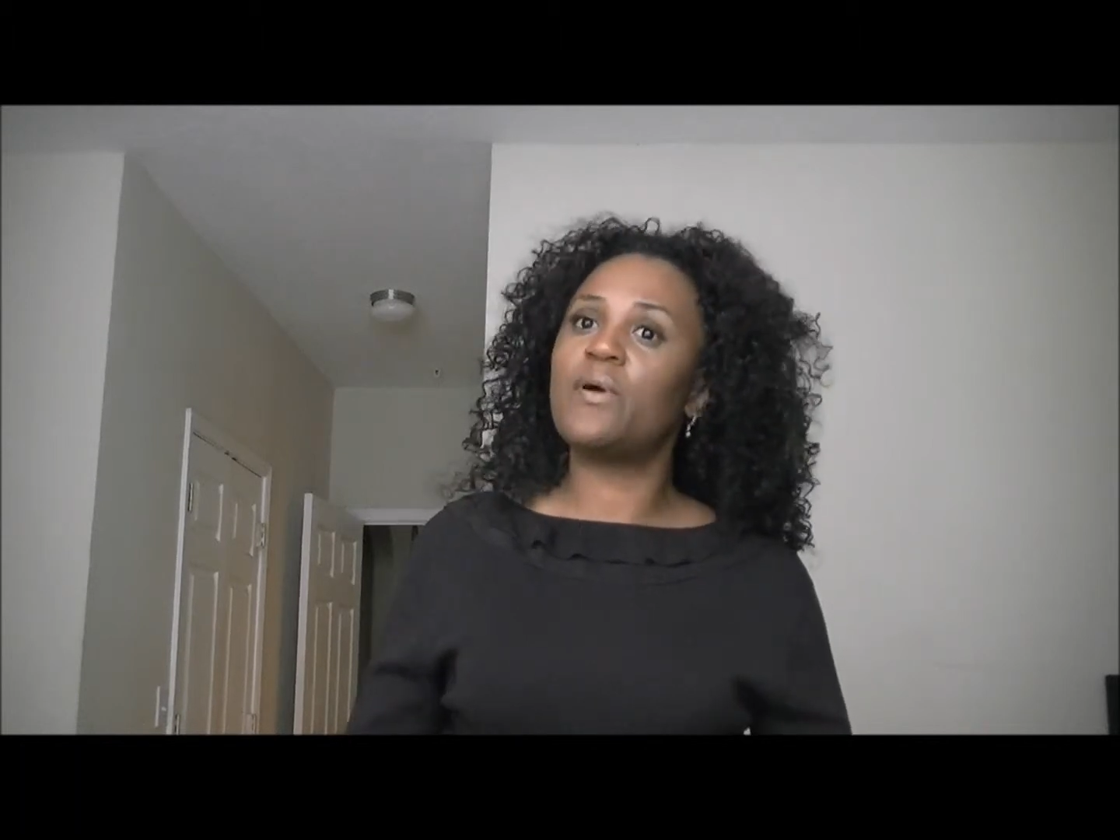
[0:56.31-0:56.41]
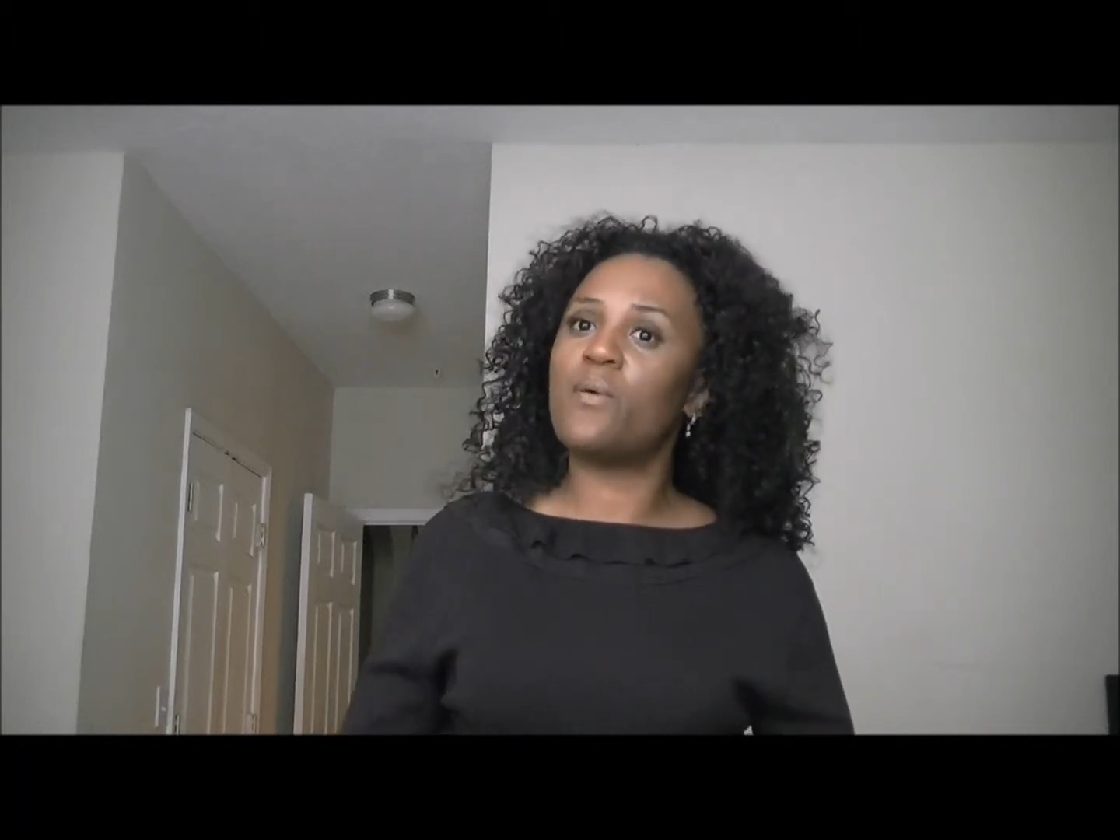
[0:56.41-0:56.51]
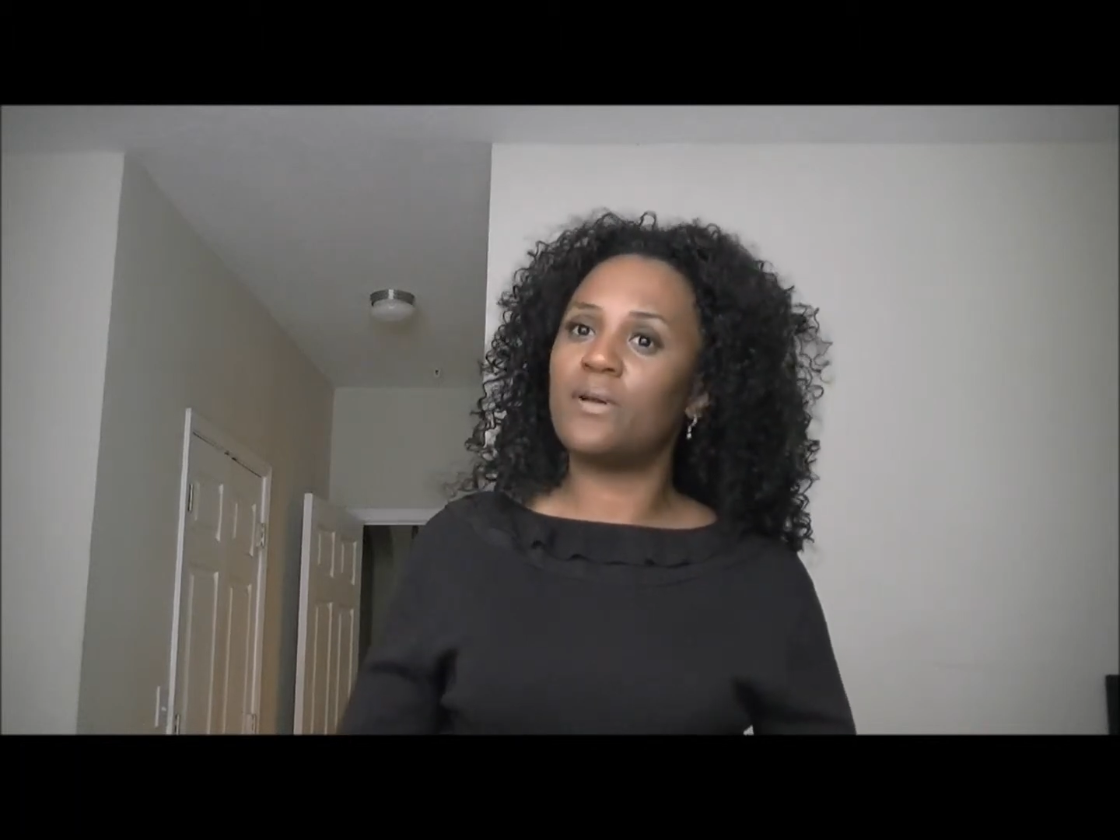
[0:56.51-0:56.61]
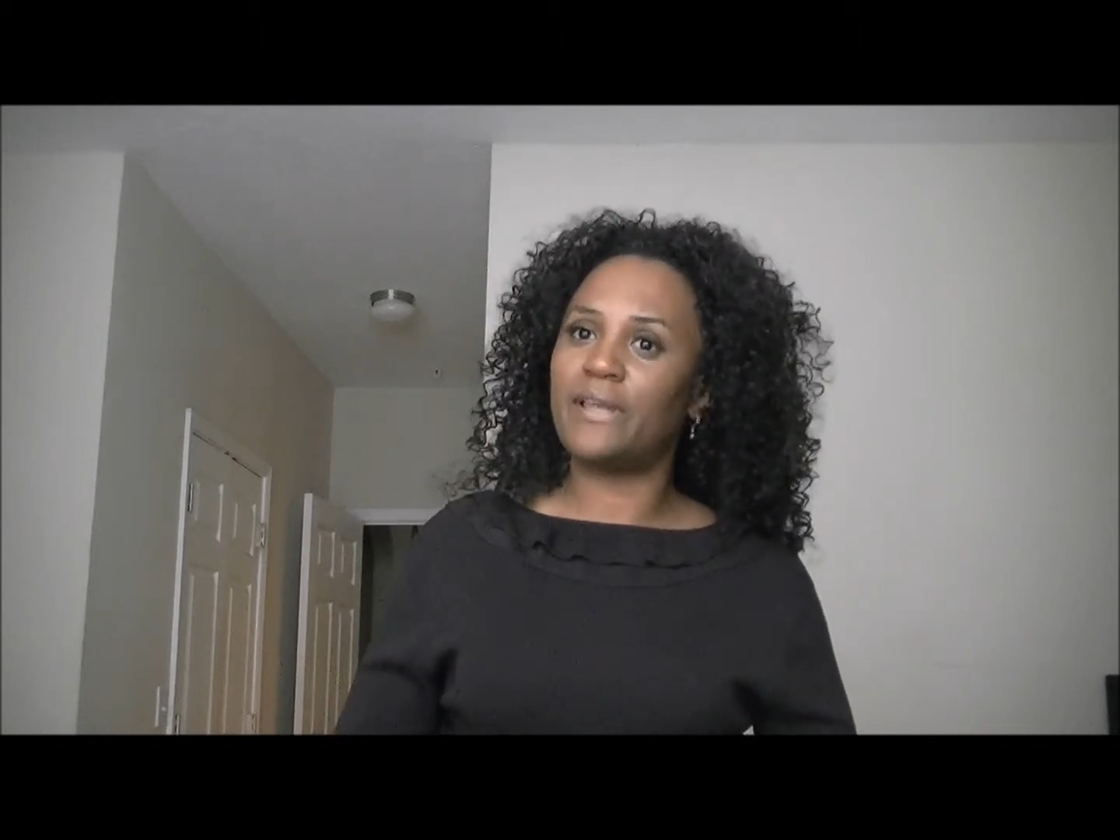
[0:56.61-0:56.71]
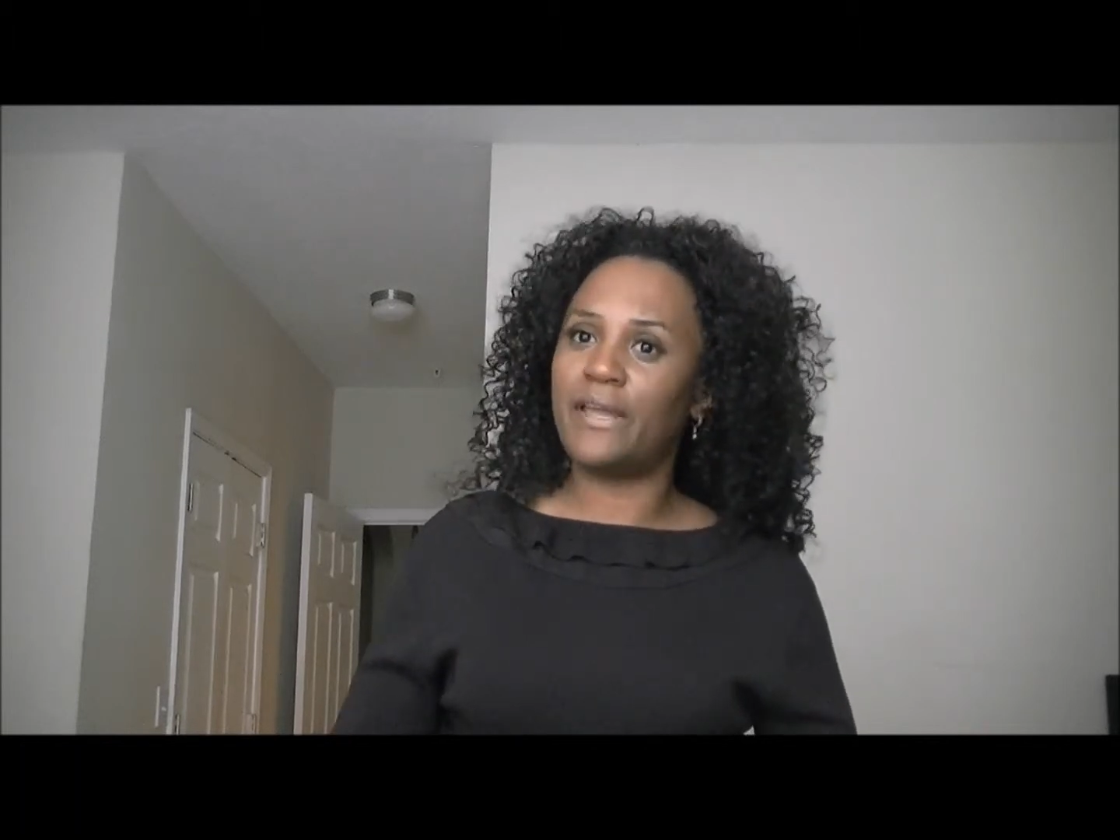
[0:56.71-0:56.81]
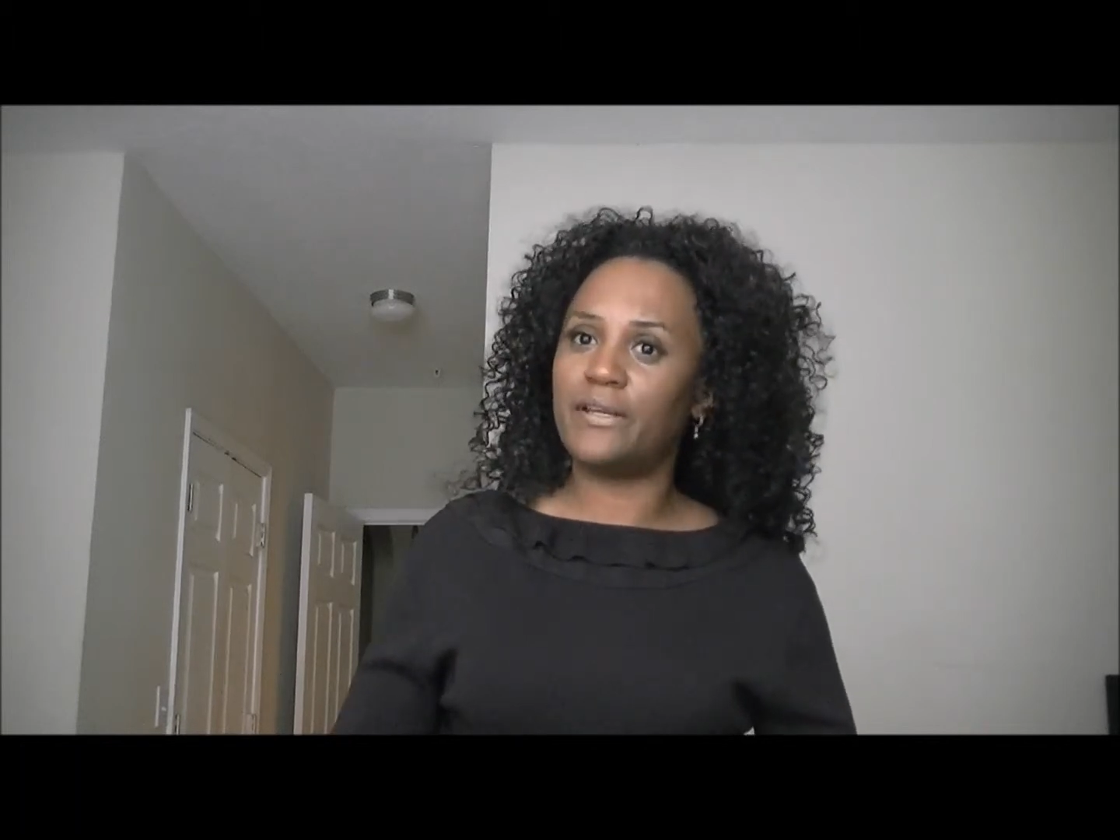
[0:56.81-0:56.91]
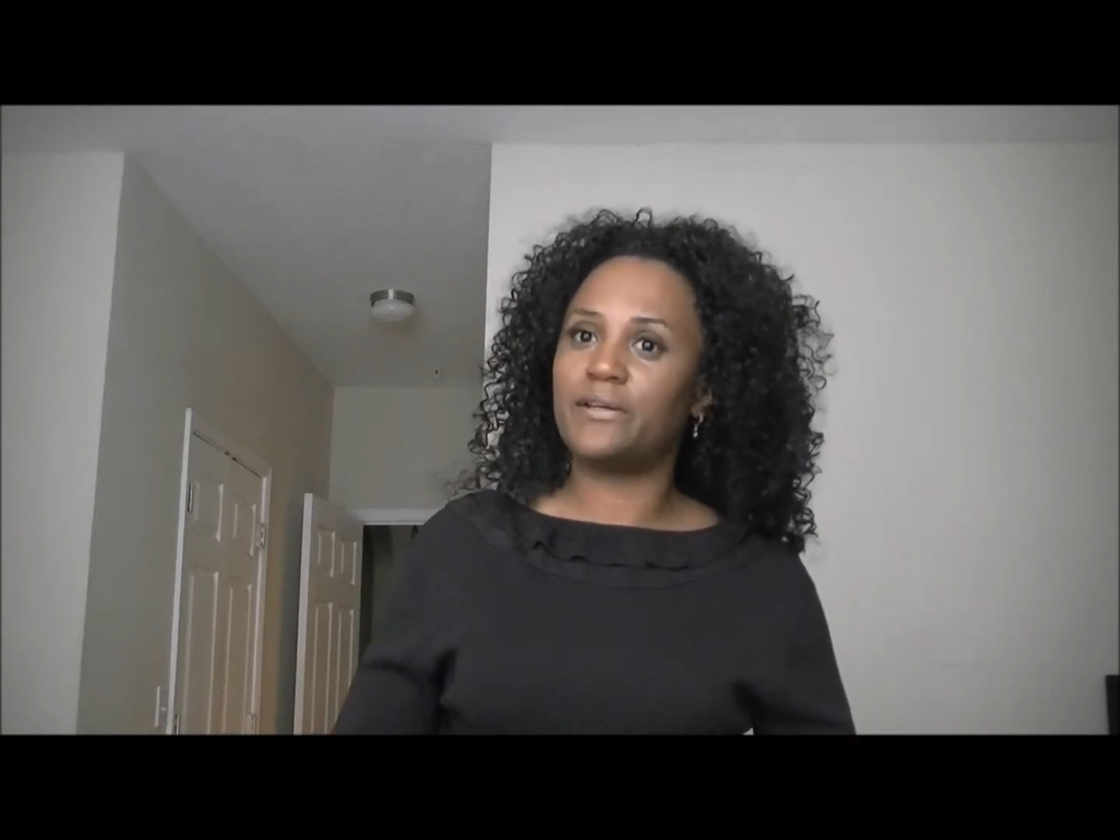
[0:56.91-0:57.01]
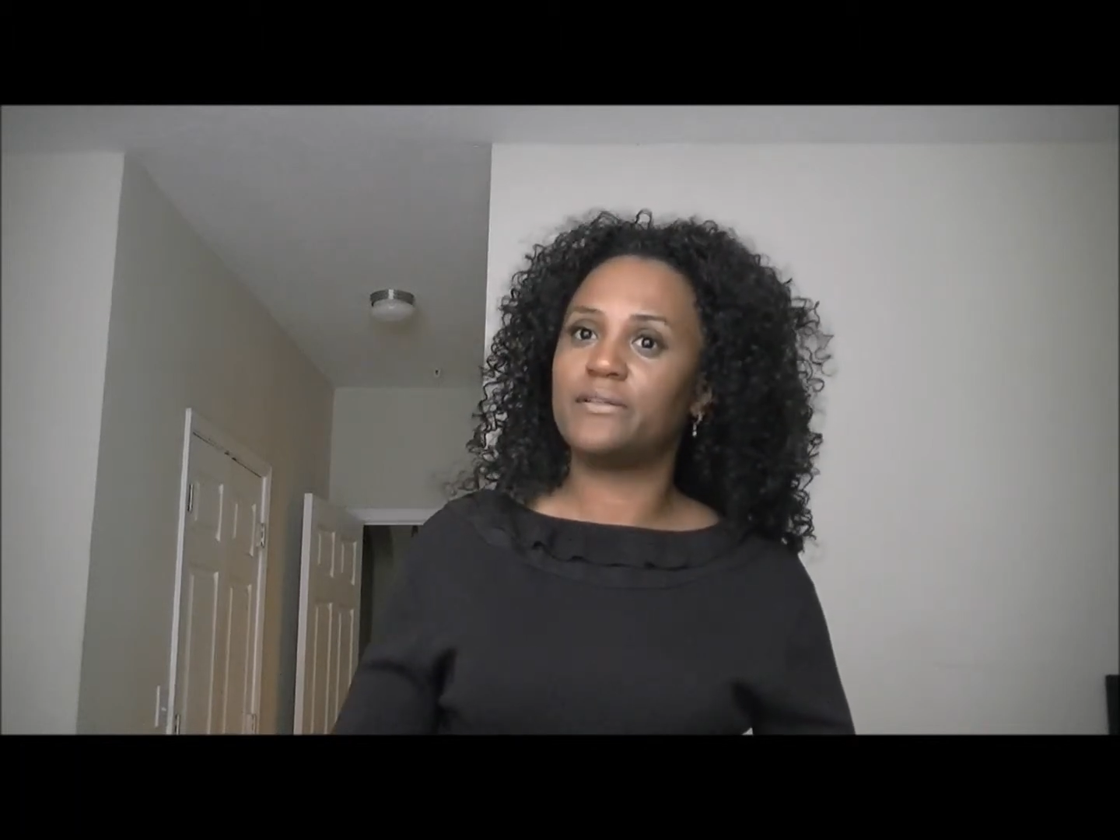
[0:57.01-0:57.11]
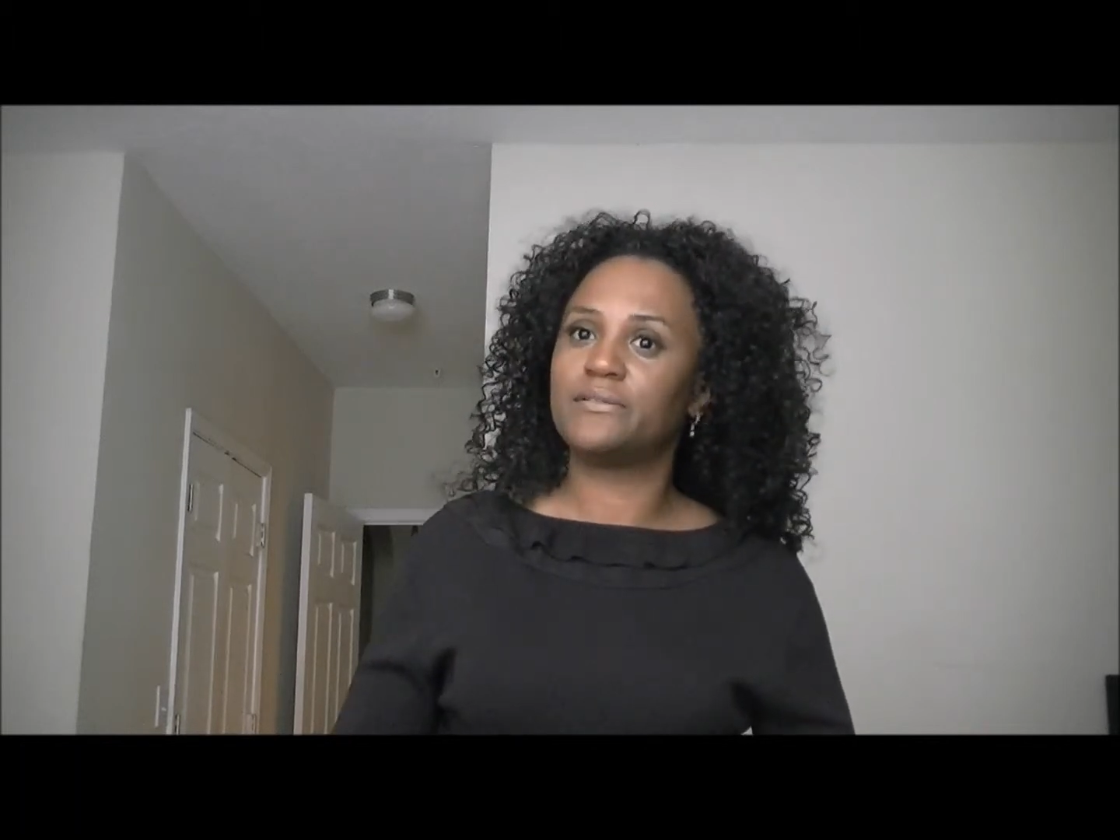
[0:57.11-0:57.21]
or later.